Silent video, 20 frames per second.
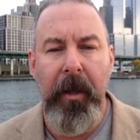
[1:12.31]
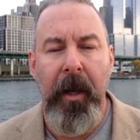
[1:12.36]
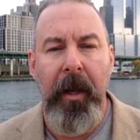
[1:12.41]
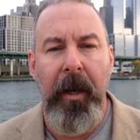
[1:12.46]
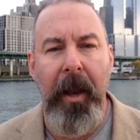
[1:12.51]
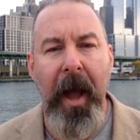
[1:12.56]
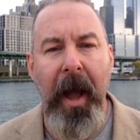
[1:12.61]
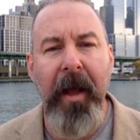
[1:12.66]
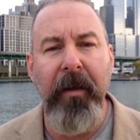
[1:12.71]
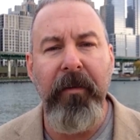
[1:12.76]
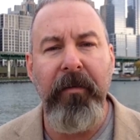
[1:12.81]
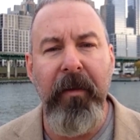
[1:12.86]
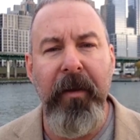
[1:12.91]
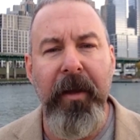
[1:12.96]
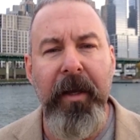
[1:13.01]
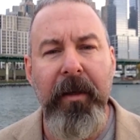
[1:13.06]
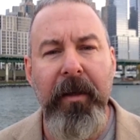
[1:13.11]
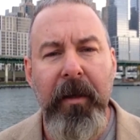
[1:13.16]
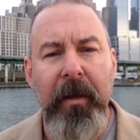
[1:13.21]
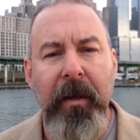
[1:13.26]

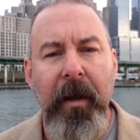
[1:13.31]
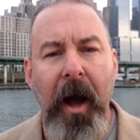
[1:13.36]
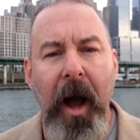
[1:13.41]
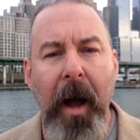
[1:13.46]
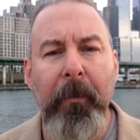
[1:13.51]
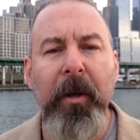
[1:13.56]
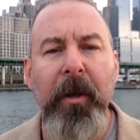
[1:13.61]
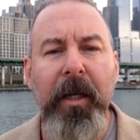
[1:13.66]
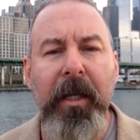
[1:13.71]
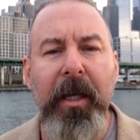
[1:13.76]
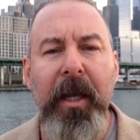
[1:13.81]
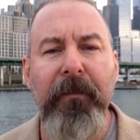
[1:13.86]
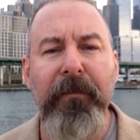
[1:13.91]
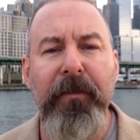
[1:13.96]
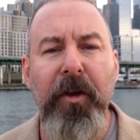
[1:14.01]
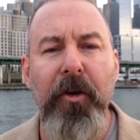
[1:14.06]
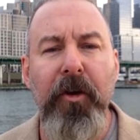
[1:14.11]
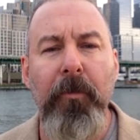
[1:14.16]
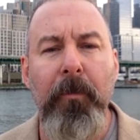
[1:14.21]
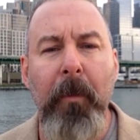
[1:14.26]
Lastly, I'm going to give
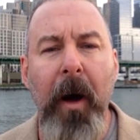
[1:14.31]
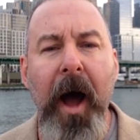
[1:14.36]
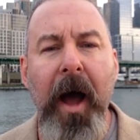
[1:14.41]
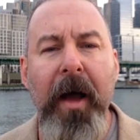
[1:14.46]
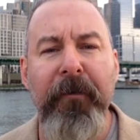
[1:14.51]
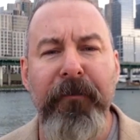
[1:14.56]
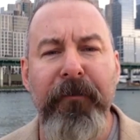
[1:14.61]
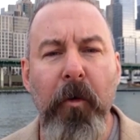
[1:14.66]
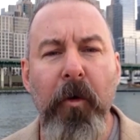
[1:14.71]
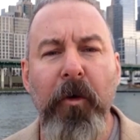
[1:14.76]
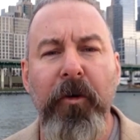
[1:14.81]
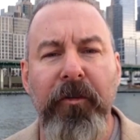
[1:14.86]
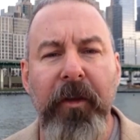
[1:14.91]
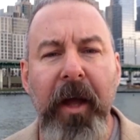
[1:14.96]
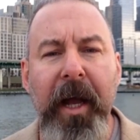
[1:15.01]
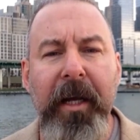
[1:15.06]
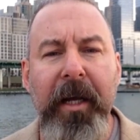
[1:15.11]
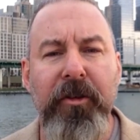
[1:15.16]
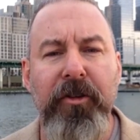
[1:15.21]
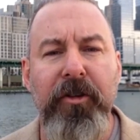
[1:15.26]
you my
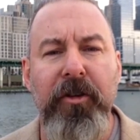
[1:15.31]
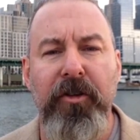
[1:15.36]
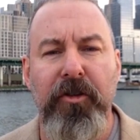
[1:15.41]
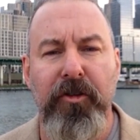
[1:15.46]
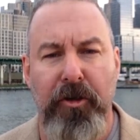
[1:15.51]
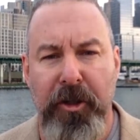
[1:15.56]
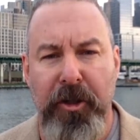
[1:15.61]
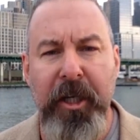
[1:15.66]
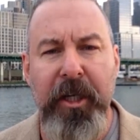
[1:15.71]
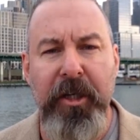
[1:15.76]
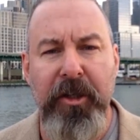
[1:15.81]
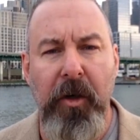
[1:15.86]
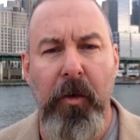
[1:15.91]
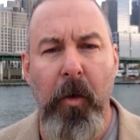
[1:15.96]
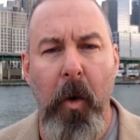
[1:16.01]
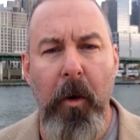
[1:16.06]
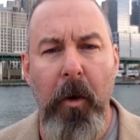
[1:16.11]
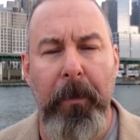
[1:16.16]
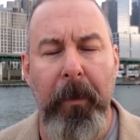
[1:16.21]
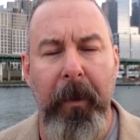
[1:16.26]
4-stage strategic
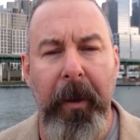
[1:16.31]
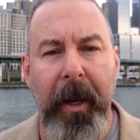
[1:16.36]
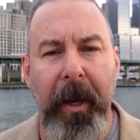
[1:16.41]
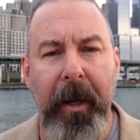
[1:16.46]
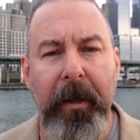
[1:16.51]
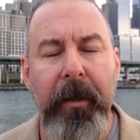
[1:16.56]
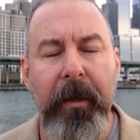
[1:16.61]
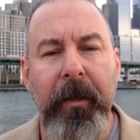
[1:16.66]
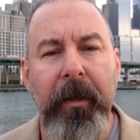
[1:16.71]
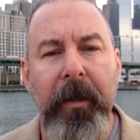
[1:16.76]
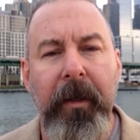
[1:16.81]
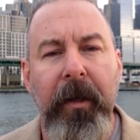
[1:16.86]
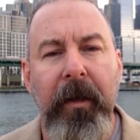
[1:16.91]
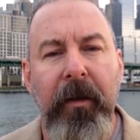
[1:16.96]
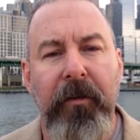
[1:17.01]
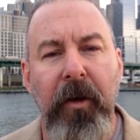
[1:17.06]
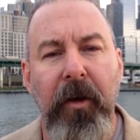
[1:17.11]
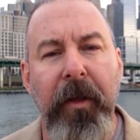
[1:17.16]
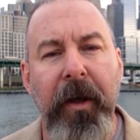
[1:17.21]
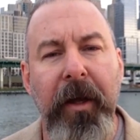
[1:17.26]
war plan
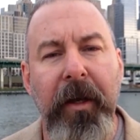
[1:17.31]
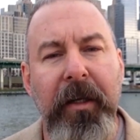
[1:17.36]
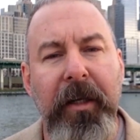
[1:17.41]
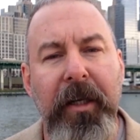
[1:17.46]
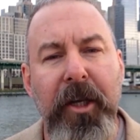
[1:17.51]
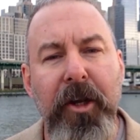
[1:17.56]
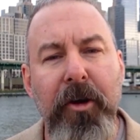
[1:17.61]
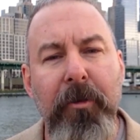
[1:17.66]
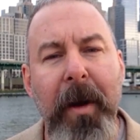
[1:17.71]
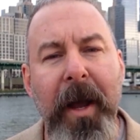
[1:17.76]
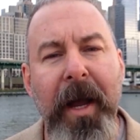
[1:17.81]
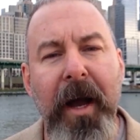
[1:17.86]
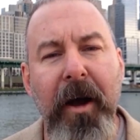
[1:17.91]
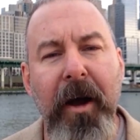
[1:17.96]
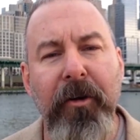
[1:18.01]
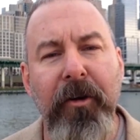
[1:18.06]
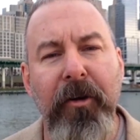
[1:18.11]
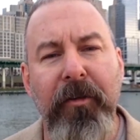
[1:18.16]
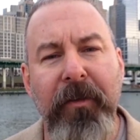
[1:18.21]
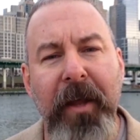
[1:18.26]
so that you may
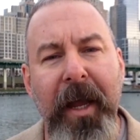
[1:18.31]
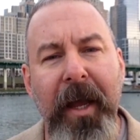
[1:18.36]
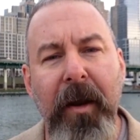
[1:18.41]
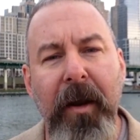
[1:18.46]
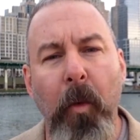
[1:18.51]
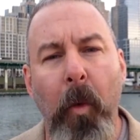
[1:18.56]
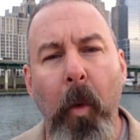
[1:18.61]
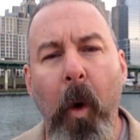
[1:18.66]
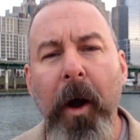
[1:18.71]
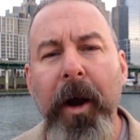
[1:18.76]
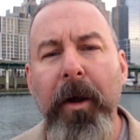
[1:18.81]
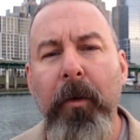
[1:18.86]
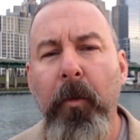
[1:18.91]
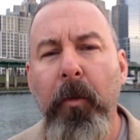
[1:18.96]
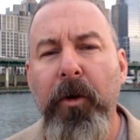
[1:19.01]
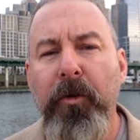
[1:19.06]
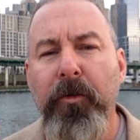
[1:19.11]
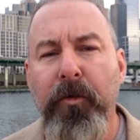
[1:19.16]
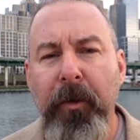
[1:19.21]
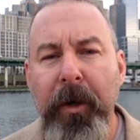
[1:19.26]
understand what it
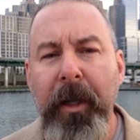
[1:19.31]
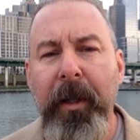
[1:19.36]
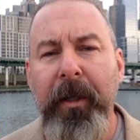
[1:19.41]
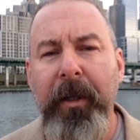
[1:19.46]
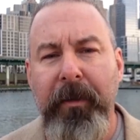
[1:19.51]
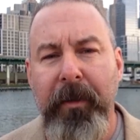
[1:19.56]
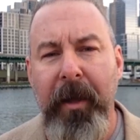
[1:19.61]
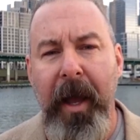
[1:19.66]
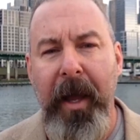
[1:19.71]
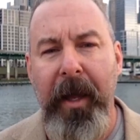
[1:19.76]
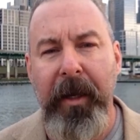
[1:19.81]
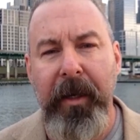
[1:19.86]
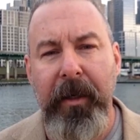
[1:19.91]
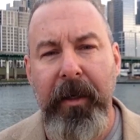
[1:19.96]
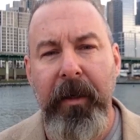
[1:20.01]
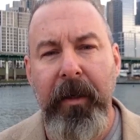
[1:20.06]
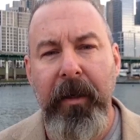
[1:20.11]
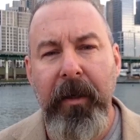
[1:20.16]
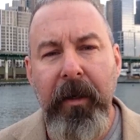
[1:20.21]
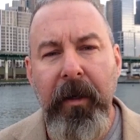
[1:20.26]
would really take
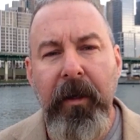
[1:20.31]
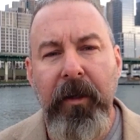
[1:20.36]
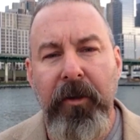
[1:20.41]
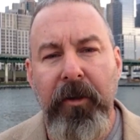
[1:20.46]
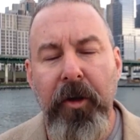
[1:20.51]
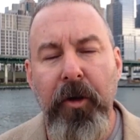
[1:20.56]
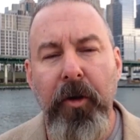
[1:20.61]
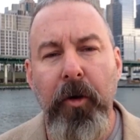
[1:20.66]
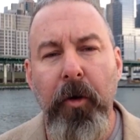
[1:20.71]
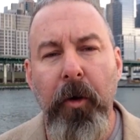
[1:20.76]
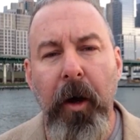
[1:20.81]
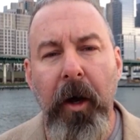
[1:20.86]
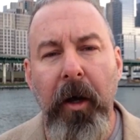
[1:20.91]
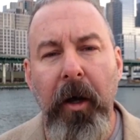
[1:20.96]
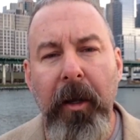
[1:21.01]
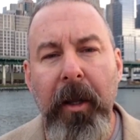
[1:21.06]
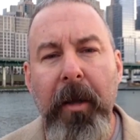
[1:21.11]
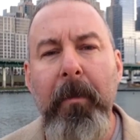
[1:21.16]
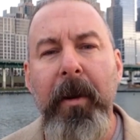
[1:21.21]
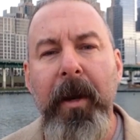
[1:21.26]
to
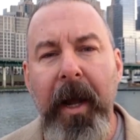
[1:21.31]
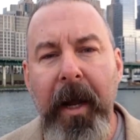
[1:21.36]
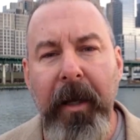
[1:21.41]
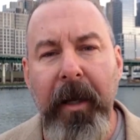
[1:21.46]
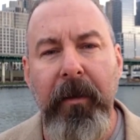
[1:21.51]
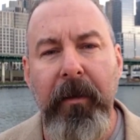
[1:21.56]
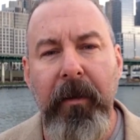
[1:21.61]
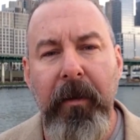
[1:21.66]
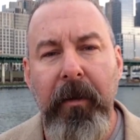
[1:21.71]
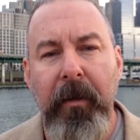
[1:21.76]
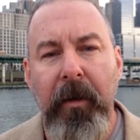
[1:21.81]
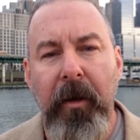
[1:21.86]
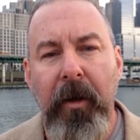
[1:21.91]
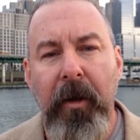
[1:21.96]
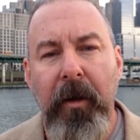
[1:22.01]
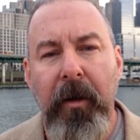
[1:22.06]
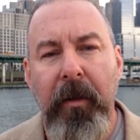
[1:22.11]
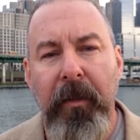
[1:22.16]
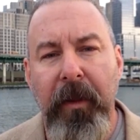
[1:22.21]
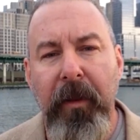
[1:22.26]
eliminate
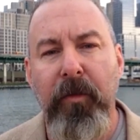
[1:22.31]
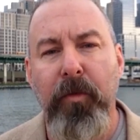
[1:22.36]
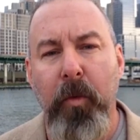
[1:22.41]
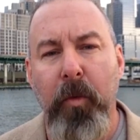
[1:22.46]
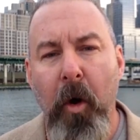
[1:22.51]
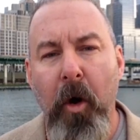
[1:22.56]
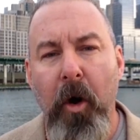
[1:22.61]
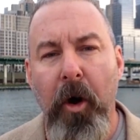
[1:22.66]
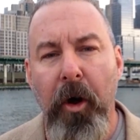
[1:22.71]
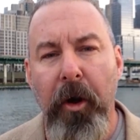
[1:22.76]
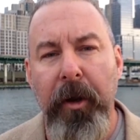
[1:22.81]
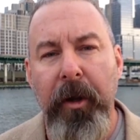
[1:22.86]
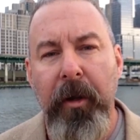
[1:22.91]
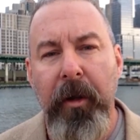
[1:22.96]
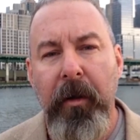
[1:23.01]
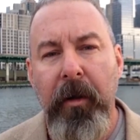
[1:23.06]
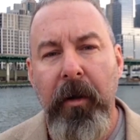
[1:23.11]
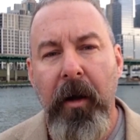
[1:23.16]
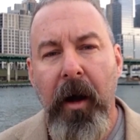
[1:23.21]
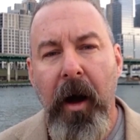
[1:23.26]
this world
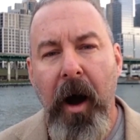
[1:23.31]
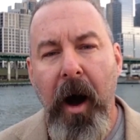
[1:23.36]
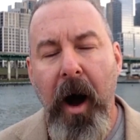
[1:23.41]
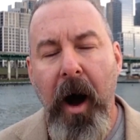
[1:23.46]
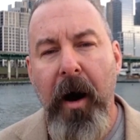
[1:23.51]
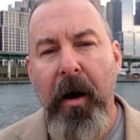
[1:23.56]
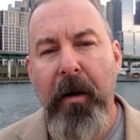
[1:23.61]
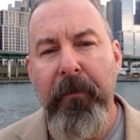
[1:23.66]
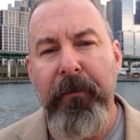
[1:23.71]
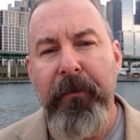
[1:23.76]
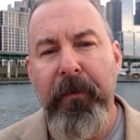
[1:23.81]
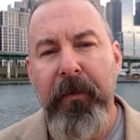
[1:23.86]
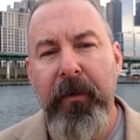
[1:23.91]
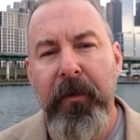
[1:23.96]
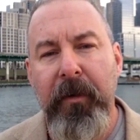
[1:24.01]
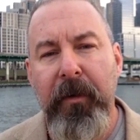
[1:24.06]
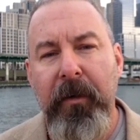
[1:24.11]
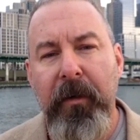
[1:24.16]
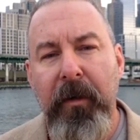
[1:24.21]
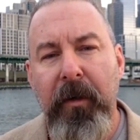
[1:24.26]
of
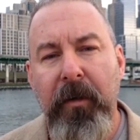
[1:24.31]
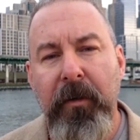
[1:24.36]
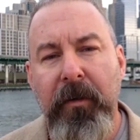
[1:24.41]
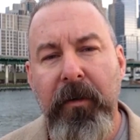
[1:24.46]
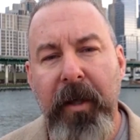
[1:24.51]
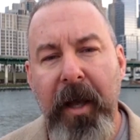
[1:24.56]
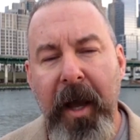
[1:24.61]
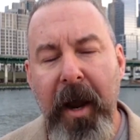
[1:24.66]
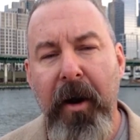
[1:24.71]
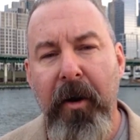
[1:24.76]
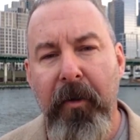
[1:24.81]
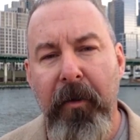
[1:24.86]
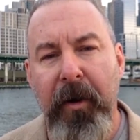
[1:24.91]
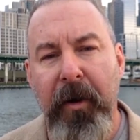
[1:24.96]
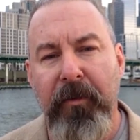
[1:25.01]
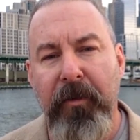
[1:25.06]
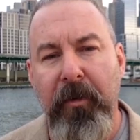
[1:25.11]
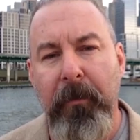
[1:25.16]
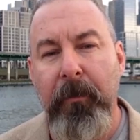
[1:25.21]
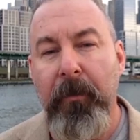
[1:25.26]

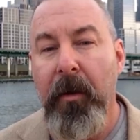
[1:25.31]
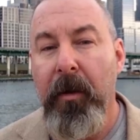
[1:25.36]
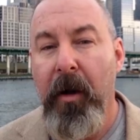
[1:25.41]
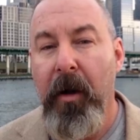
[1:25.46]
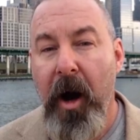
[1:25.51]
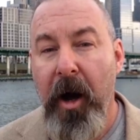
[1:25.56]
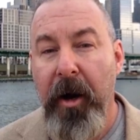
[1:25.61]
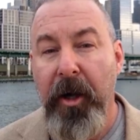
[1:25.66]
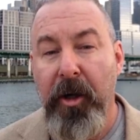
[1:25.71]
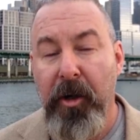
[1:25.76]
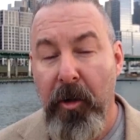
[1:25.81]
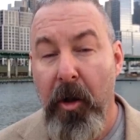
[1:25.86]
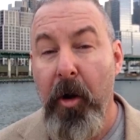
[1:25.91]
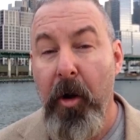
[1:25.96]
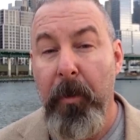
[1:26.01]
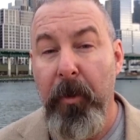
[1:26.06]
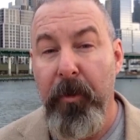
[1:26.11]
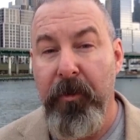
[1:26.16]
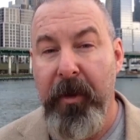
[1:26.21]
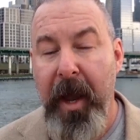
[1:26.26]
terrorism on a
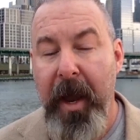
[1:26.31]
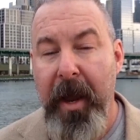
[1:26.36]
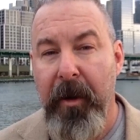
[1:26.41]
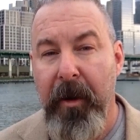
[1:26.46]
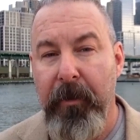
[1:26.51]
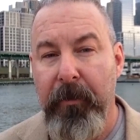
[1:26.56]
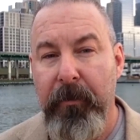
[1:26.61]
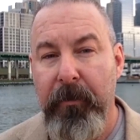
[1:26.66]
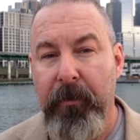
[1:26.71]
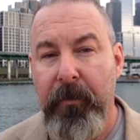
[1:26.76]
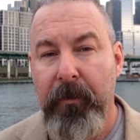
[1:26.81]
global scale.